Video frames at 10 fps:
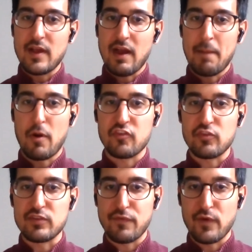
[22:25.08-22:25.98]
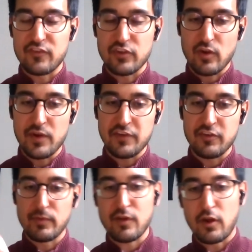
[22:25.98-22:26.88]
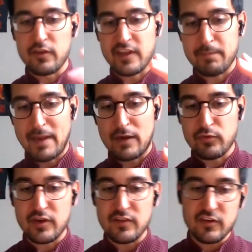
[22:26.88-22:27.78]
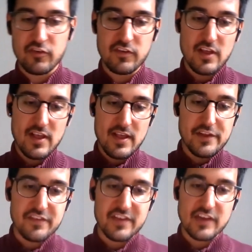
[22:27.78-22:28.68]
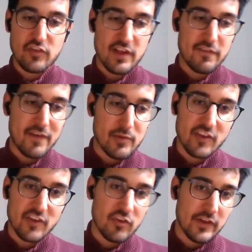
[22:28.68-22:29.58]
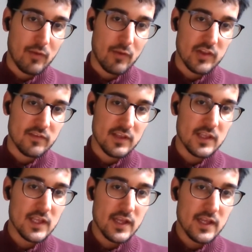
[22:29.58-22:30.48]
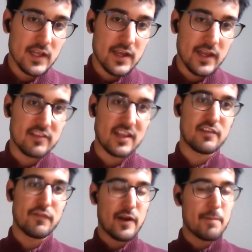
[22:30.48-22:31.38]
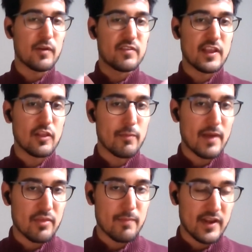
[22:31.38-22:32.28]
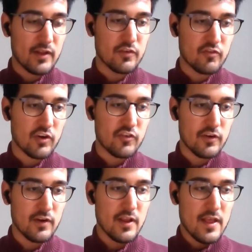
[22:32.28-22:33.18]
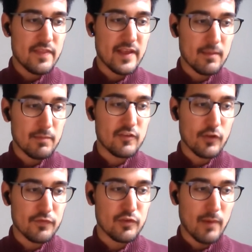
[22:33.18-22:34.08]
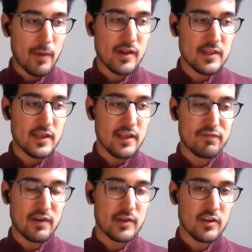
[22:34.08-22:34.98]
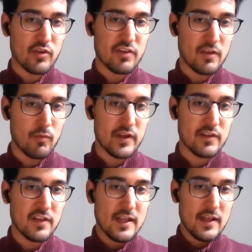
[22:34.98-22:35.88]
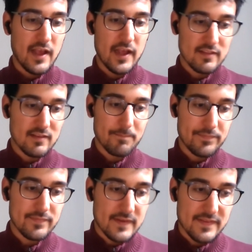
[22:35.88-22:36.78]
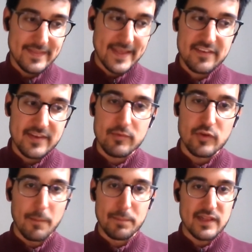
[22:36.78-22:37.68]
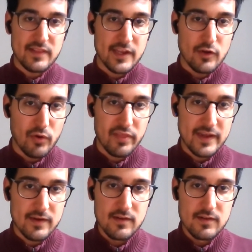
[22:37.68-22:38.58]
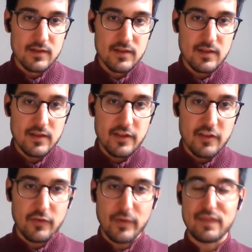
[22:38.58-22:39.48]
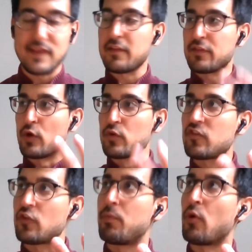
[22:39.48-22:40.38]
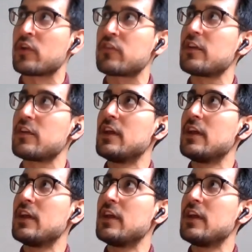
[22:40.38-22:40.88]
a partial differential equation with contact boundary conditions is essentially a variational inequality. And that's a very particular mathematical structure that can be solved numerically in very interesting ways. And they seem to completely ignore that. So I think those 2 points